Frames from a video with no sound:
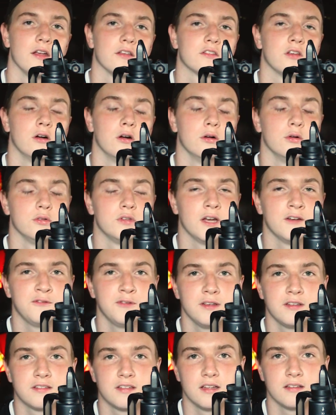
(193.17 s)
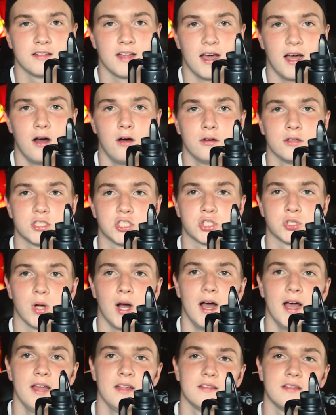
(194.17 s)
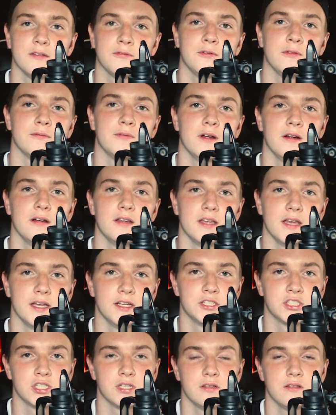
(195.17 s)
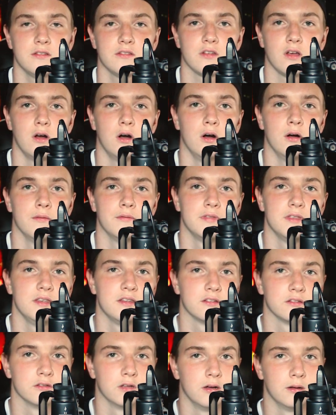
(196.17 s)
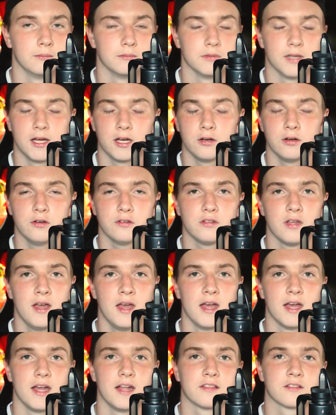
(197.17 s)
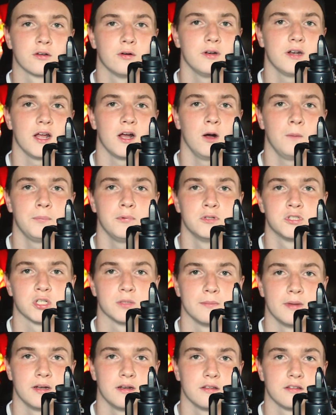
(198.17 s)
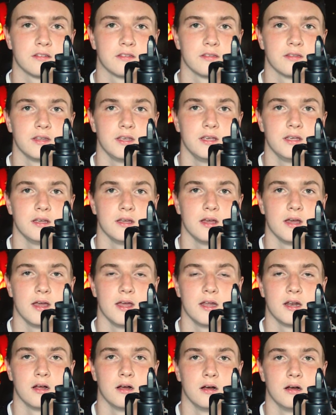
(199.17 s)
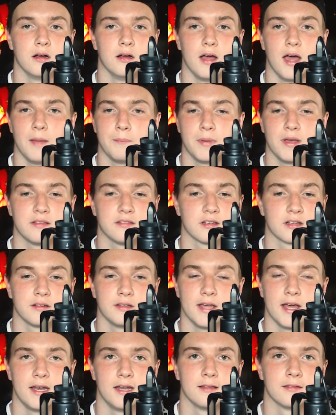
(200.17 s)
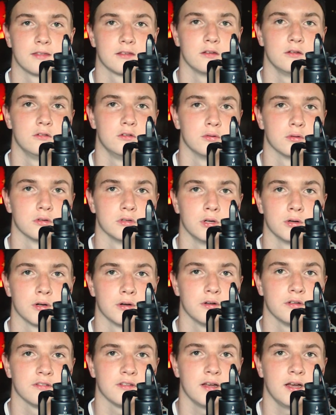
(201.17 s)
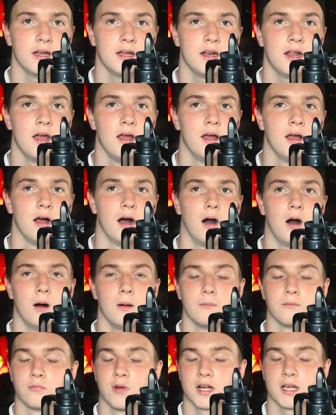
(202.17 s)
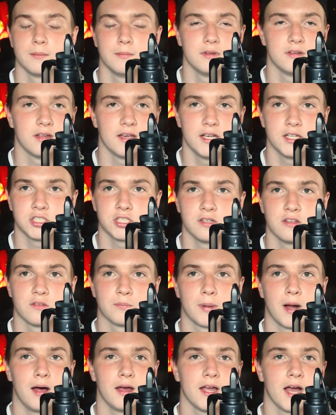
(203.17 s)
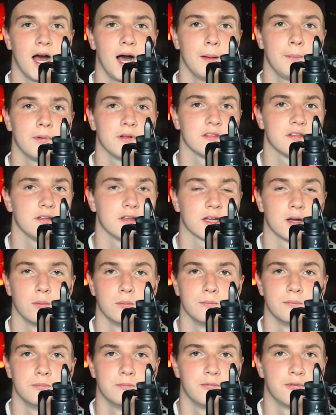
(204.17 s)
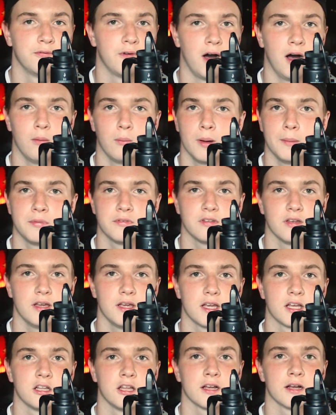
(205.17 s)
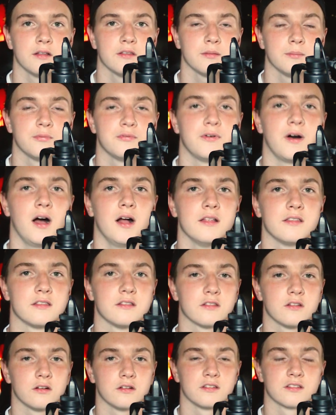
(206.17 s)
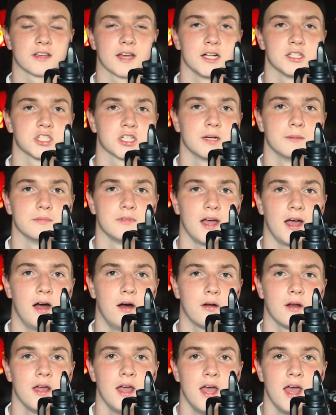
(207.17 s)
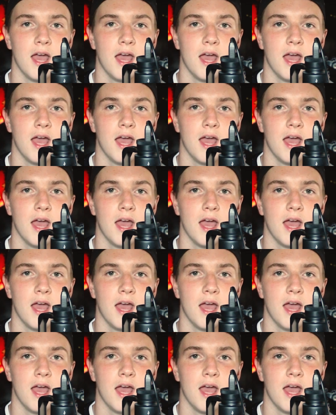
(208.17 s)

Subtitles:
So definitely sit down, try different variations of these letters. It's going to help you tremendously in basically anything you do with logo design. Recommendations, probably hop onto like a font website, click on some fonts and start sketching them down,